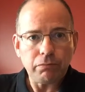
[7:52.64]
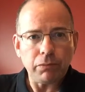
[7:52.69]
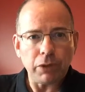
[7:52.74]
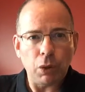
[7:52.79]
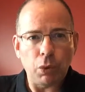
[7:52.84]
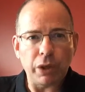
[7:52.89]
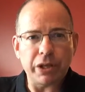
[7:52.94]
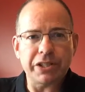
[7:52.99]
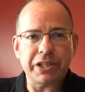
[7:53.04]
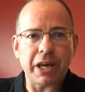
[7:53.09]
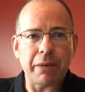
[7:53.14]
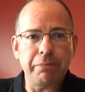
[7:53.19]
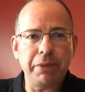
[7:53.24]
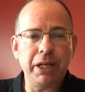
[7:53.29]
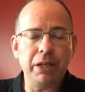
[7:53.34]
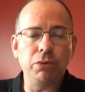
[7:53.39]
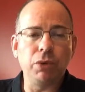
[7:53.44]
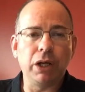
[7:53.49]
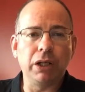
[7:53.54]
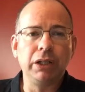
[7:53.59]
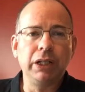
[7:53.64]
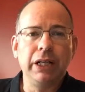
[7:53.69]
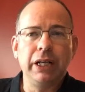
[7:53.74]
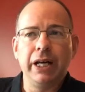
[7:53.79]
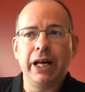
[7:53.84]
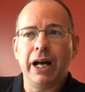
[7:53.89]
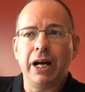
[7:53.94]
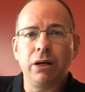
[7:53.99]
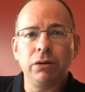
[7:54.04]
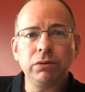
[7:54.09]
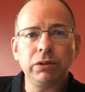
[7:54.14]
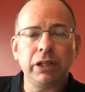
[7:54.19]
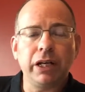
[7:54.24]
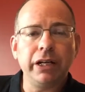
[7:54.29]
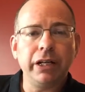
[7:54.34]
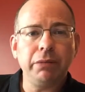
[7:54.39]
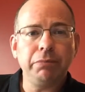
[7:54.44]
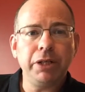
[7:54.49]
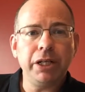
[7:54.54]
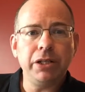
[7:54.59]
what does that mean? Well,
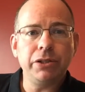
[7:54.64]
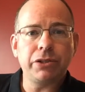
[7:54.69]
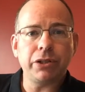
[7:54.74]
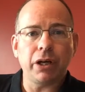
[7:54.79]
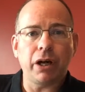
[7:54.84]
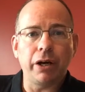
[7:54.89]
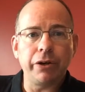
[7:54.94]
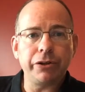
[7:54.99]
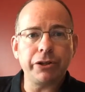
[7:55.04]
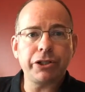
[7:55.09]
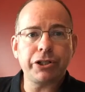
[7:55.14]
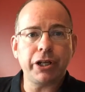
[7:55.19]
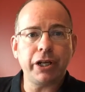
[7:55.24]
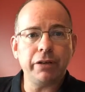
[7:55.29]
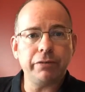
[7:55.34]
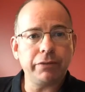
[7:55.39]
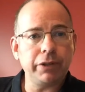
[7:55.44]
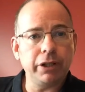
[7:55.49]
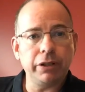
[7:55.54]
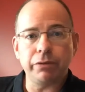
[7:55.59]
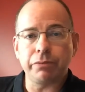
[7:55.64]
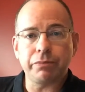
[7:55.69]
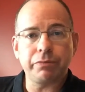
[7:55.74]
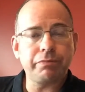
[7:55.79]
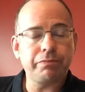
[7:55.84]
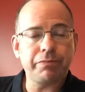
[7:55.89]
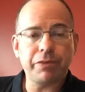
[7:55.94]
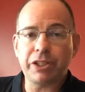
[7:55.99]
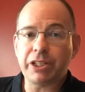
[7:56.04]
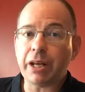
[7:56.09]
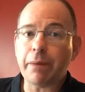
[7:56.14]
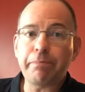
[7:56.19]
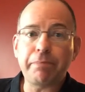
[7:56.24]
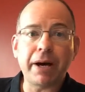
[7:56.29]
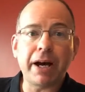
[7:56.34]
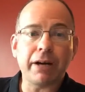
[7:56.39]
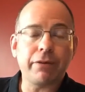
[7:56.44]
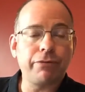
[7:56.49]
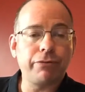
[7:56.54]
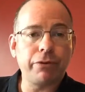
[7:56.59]
outlining means understand, step
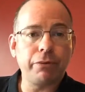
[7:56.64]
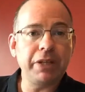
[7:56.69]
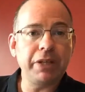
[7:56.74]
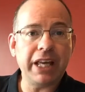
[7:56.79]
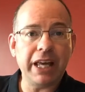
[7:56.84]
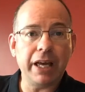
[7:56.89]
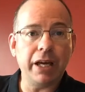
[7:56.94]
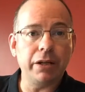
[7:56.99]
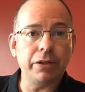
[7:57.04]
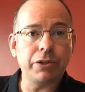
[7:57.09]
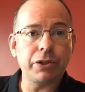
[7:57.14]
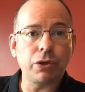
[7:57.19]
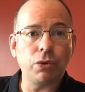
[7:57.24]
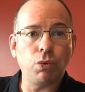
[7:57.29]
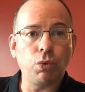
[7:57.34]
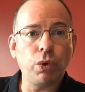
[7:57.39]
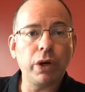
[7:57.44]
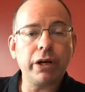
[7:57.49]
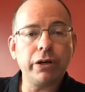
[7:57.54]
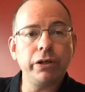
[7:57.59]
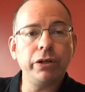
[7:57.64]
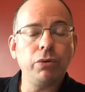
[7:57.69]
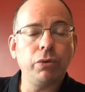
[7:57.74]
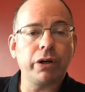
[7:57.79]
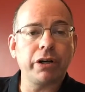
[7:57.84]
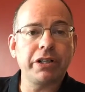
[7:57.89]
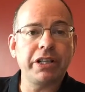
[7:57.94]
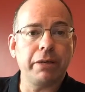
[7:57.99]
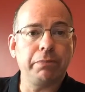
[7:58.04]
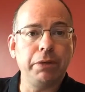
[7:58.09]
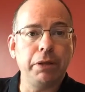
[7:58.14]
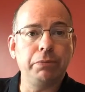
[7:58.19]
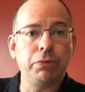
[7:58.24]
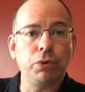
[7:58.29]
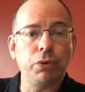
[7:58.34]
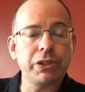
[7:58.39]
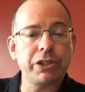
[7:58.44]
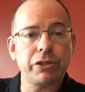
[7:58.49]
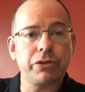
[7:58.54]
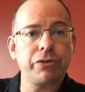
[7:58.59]
back from the end. So where do you want to take people?
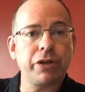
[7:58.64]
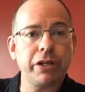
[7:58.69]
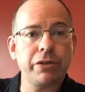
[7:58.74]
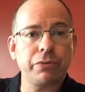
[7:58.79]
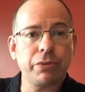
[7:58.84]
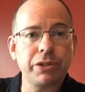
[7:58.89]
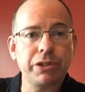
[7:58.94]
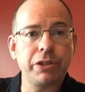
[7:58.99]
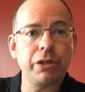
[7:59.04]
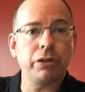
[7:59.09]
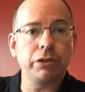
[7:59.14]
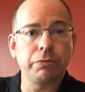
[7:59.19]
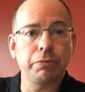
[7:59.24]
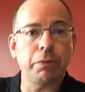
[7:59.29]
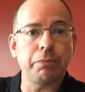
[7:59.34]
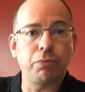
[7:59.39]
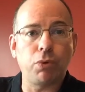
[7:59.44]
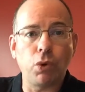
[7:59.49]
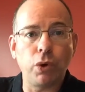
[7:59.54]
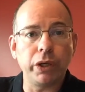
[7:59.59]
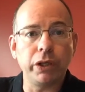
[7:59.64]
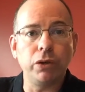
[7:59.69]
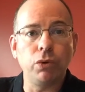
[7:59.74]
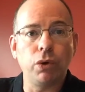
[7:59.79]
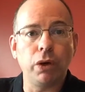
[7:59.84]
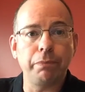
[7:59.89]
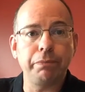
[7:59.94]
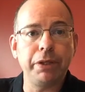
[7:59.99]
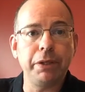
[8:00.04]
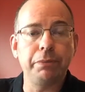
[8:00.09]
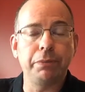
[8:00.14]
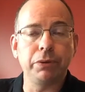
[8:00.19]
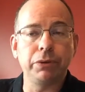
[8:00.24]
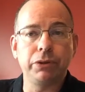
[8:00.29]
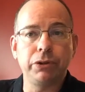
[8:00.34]
What's the ultimate point you want people